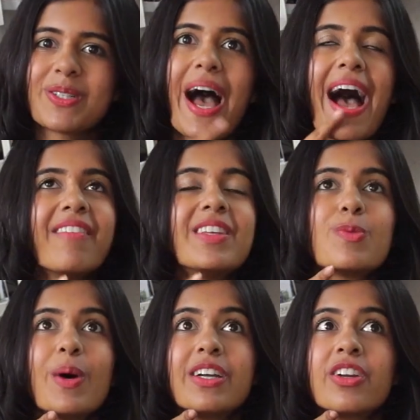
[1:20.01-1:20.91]
So I have
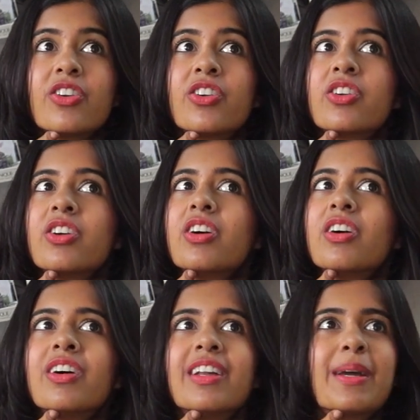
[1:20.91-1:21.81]
this one
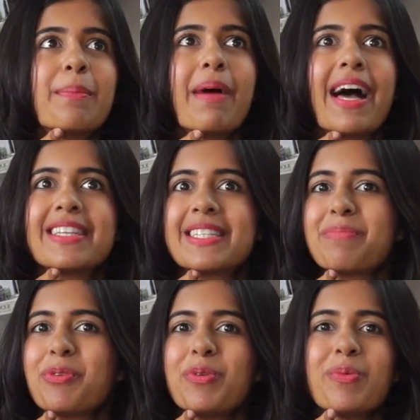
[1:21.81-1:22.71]
really
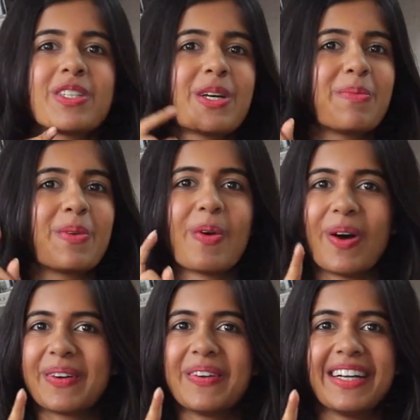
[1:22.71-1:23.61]
embarrassing moment which I'm
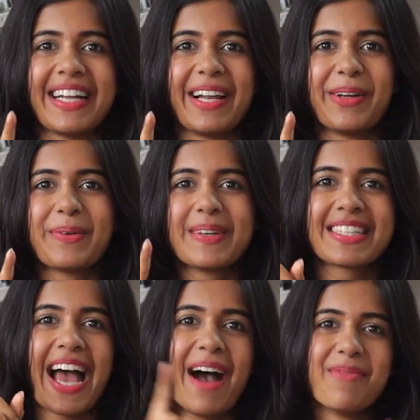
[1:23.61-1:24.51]
not gonna tell you,
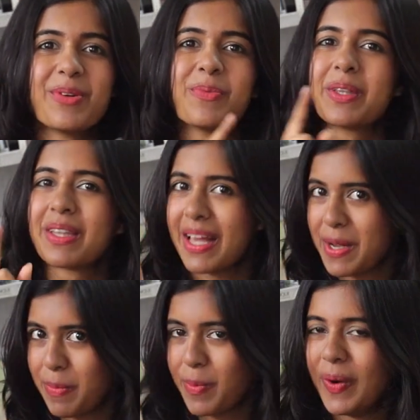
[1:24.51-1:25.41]
which happened with
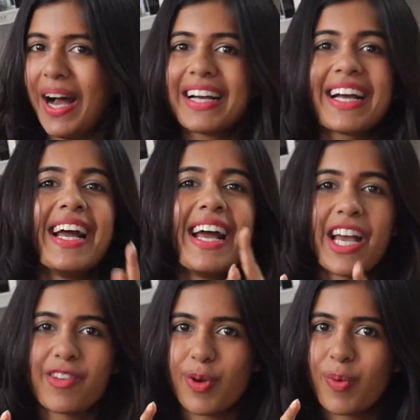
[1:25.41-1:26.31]
Mohak.
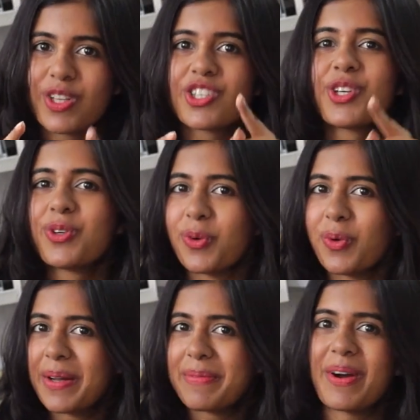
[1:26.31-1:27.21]
If you're watching, you know
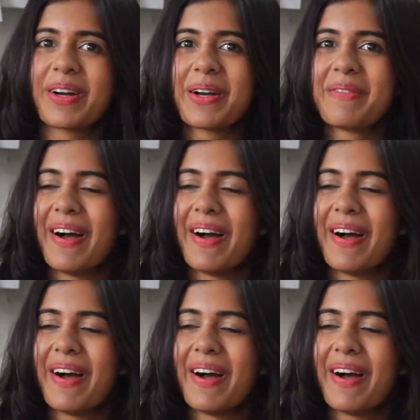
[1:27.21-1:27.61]
what I'm talking